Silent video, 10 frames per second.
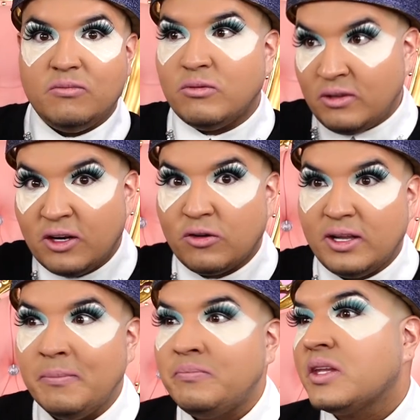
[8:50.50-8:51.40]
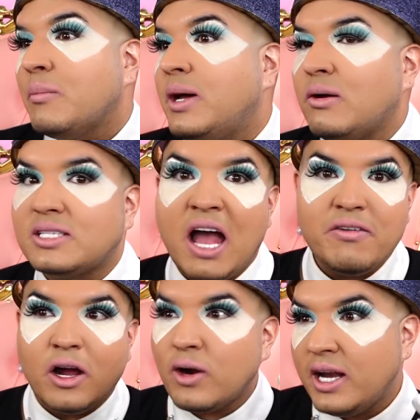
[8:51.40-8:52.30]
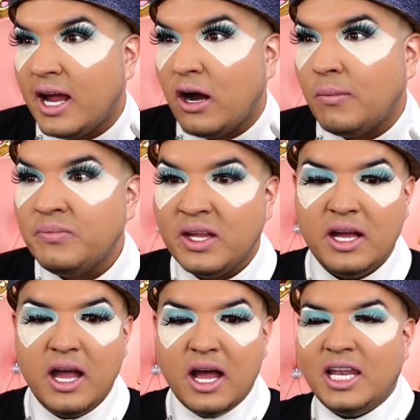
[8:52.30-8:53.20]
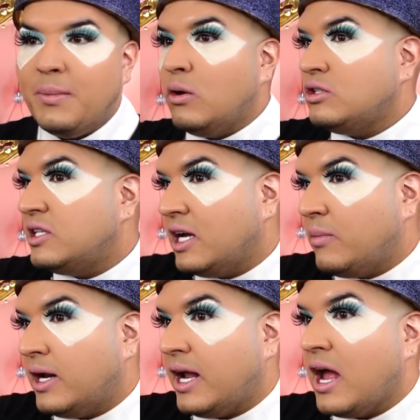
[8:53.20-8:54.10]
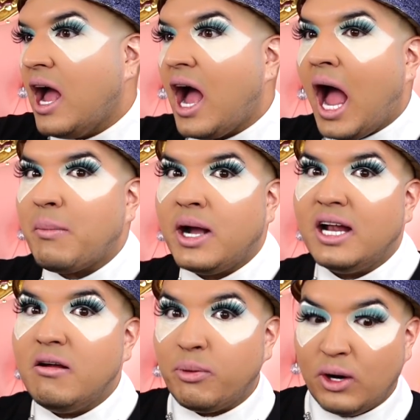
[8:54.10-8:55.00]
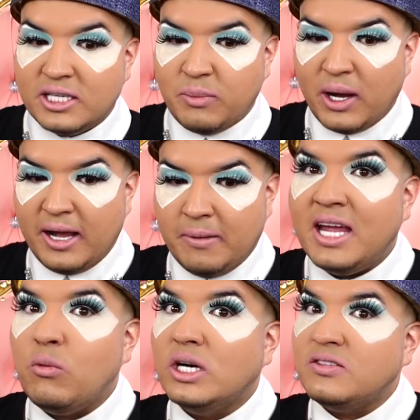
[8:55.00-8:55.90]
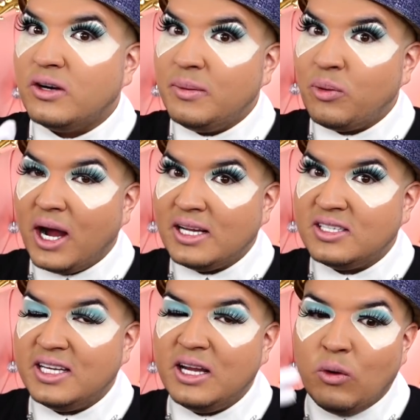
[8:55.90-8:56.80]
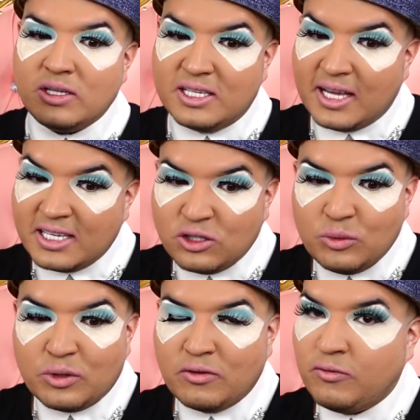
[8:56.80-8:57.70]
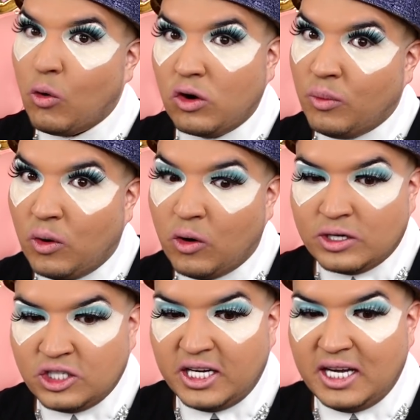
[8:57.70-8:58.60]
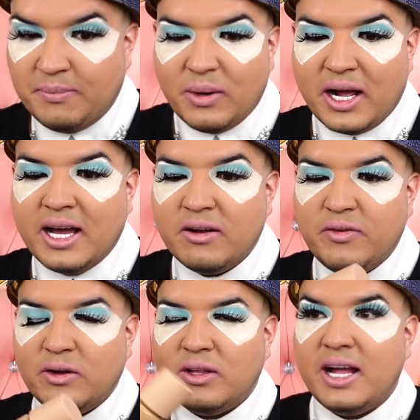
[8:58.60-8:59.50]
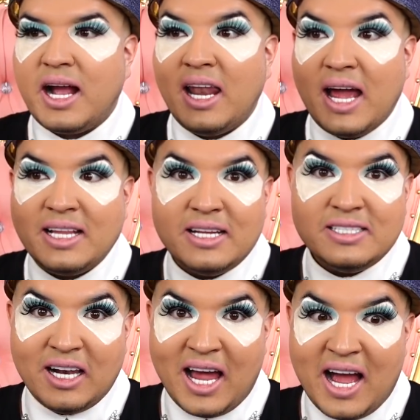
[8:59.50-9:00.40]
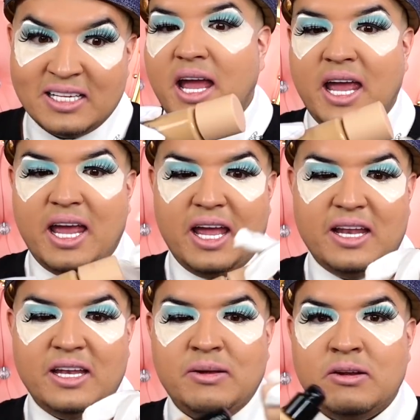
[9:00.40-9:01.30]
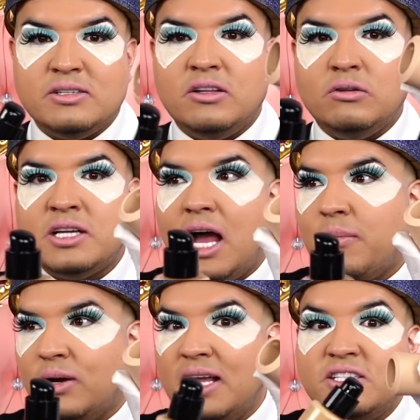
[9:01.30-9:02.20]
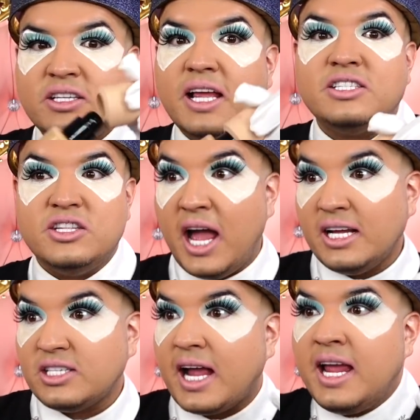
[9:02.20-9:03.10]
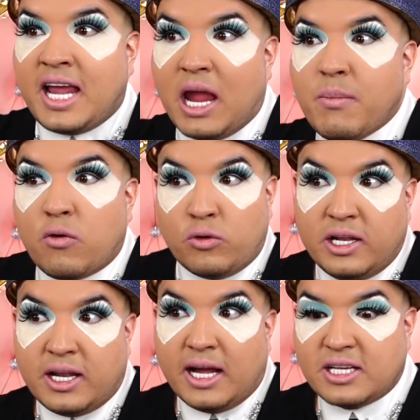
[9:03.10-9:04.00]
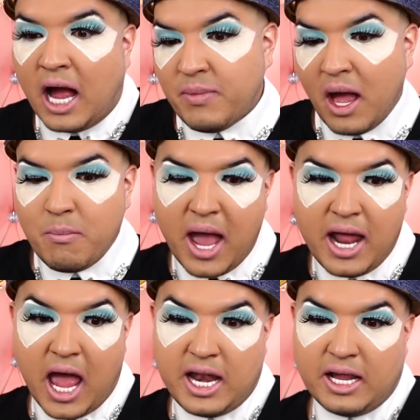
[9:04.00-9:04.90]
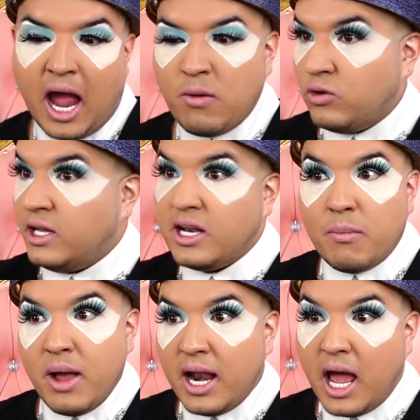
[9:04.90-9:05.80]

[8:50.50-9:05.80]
Literally. But anyways, I have it on right now. Let me know what you think about it. I'm kind of impressed by it. It was very pricey. It wasn't like super affordable or cheap, but I kind of feel like I like that it's glass and, and here's a little topper. It's it's nice. Like it came out really nice. I'm not mad at it. I'm really not mad